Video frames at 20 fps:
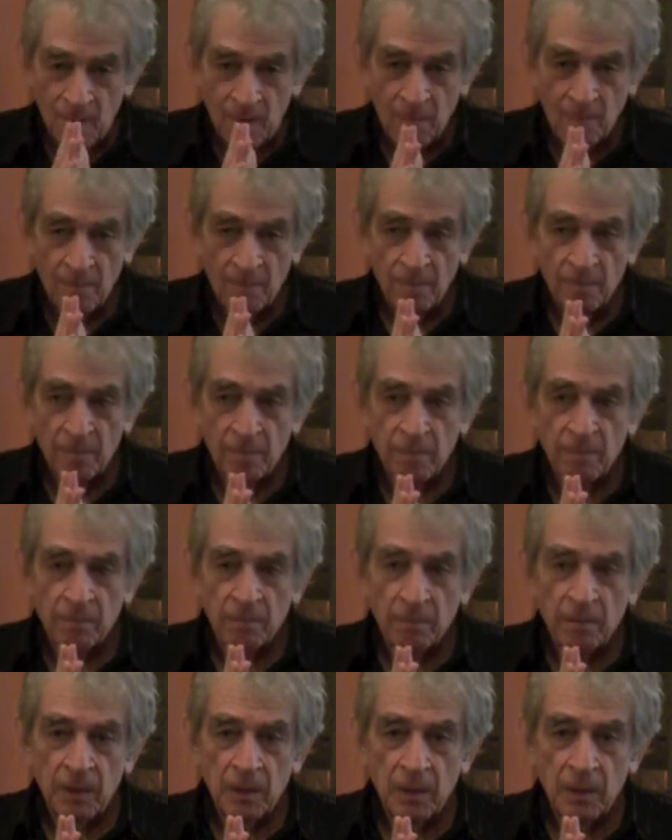
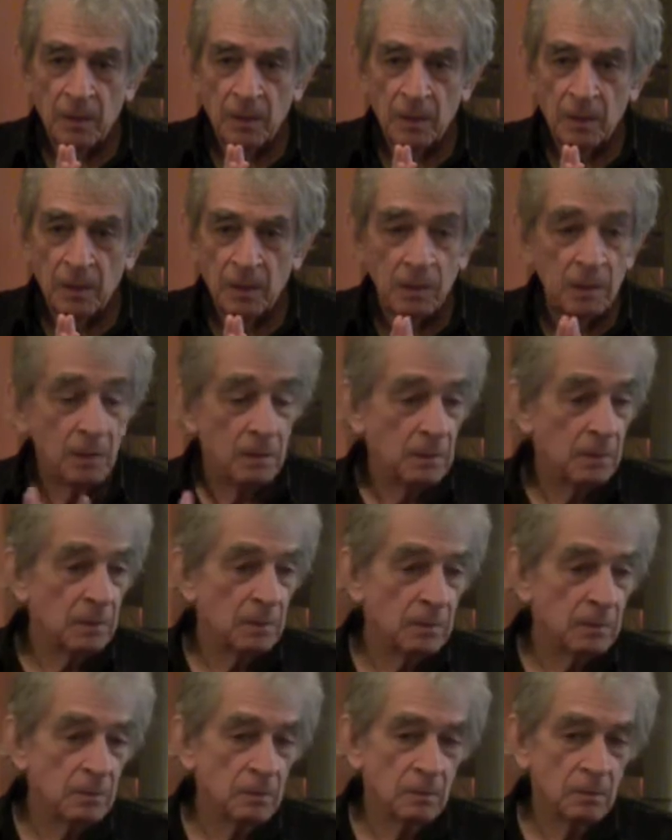
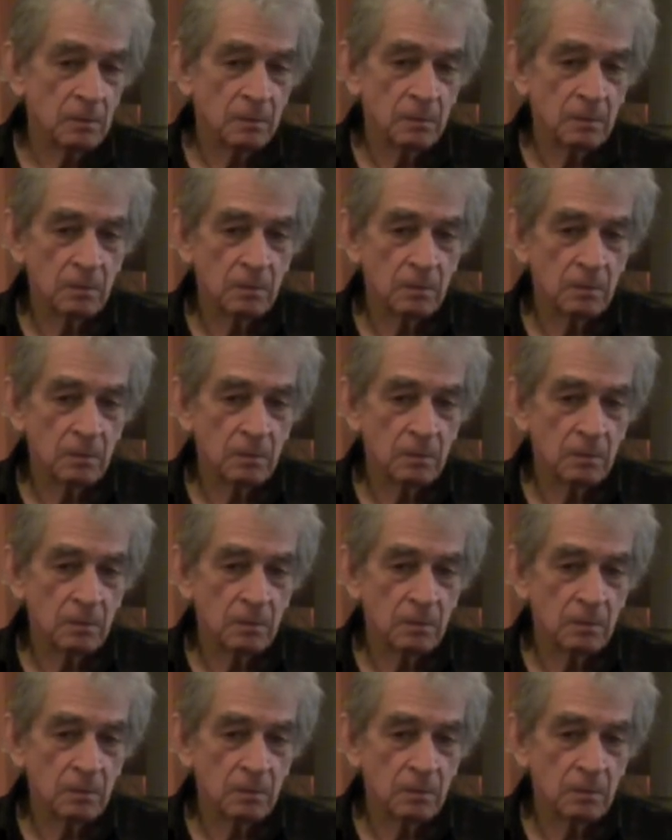No one is speaking in this clip.